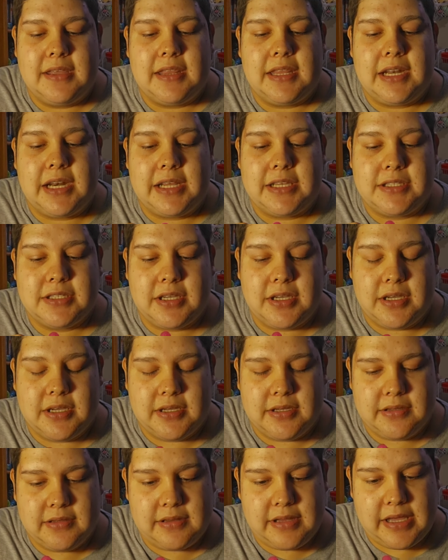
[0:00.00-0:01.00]
that I saw
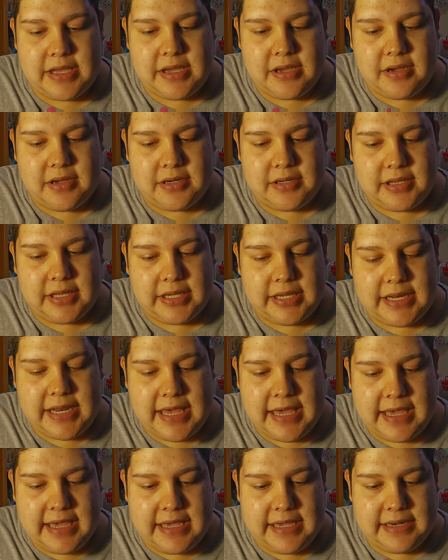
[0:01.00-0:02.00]
like on like
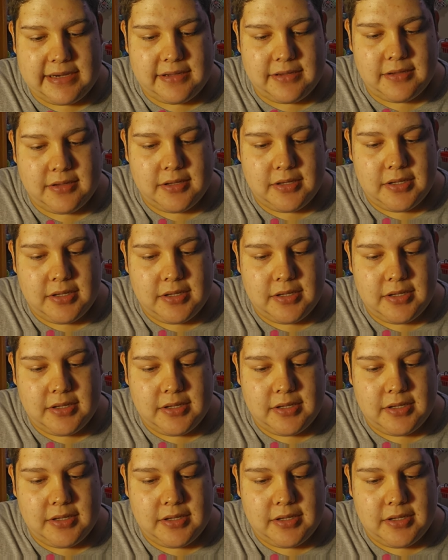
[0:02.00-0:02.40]
an ad